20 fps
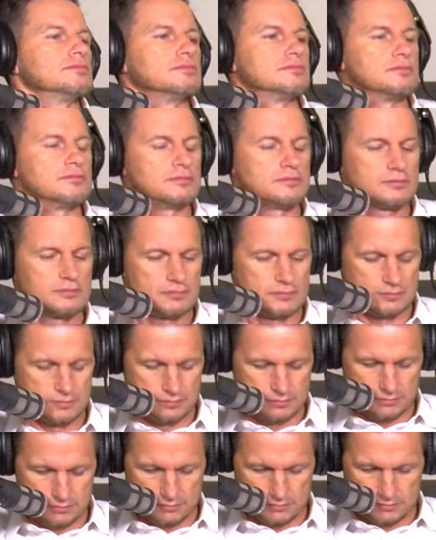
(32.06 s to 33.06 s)

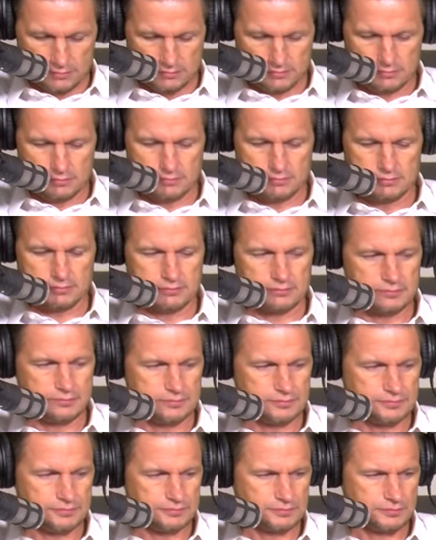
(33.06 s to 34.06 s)

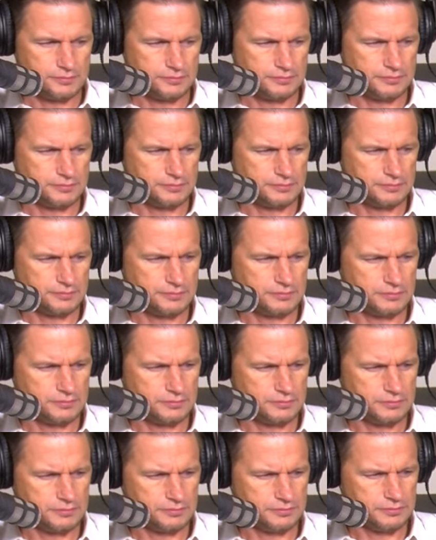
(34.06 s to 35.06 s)

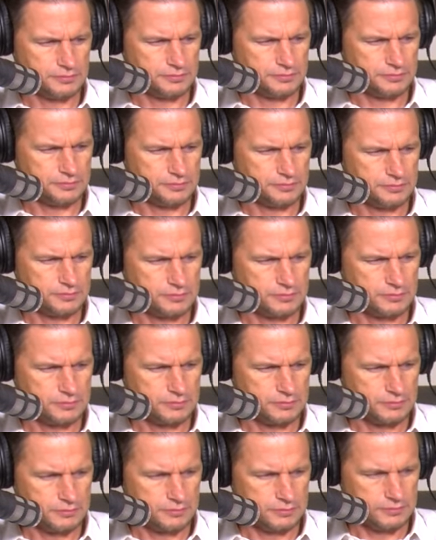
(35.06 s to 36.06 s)

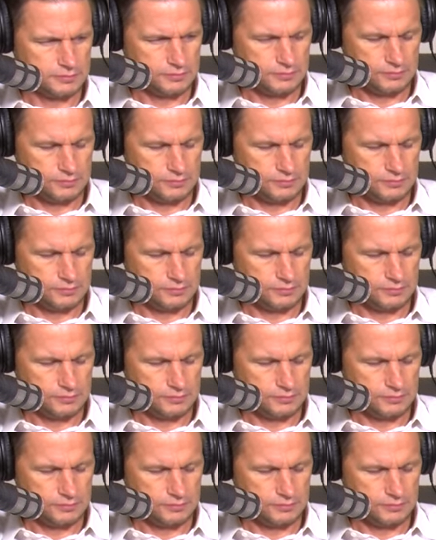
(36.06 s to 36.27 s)
[no speech]